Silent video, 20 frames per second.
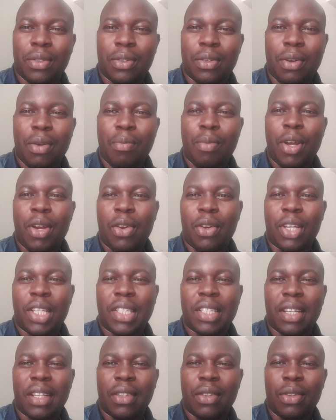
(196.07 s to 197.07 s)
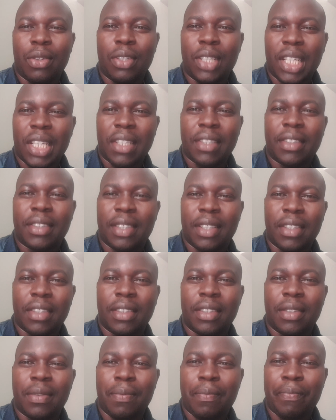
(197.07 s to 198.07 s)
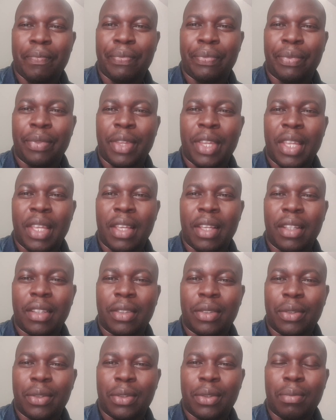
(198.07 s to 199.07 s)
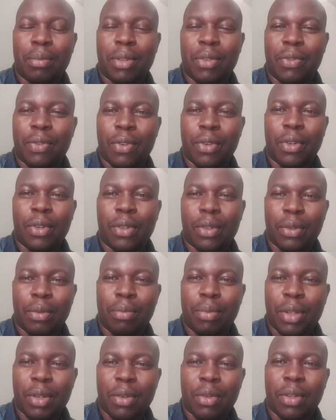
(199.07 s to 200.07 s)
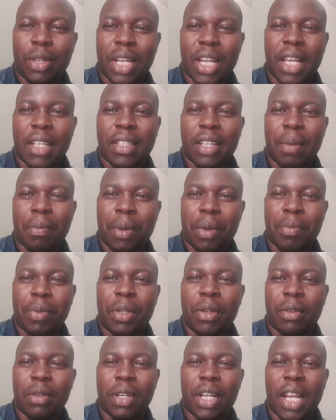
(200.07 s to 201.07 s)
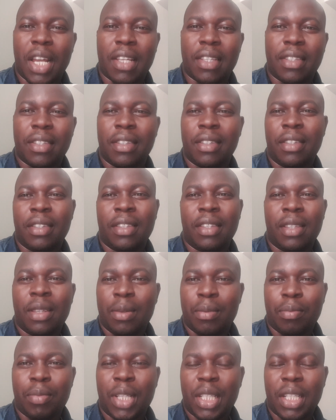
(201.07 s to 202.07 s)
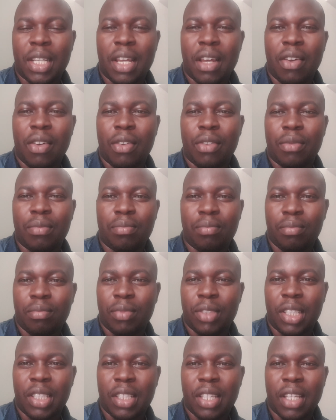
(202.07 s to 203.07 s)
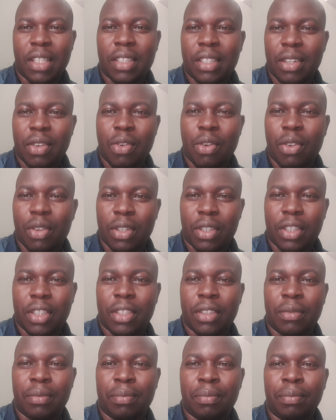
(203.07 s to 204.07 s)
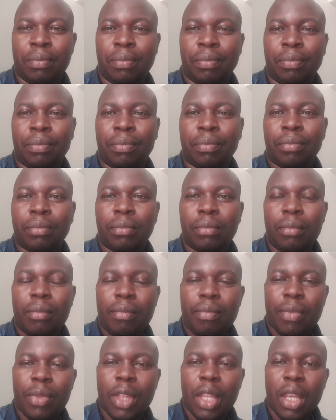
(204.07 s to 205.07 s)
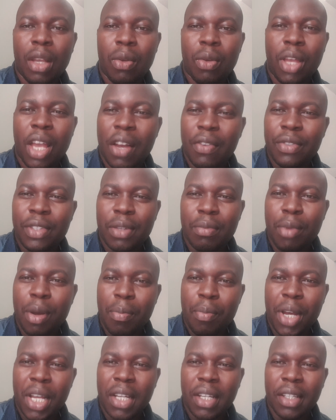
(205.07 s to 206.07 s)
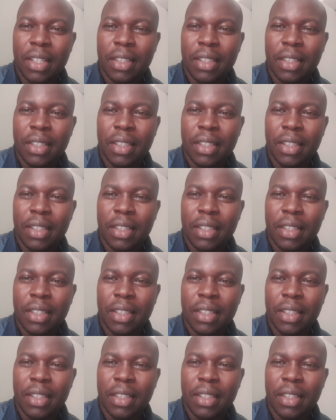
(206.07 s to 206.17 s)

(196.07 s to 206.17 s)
Komarok is an old estate. It used to be for middle class, upper middle class, but now it is getting old. We have Zimmerman.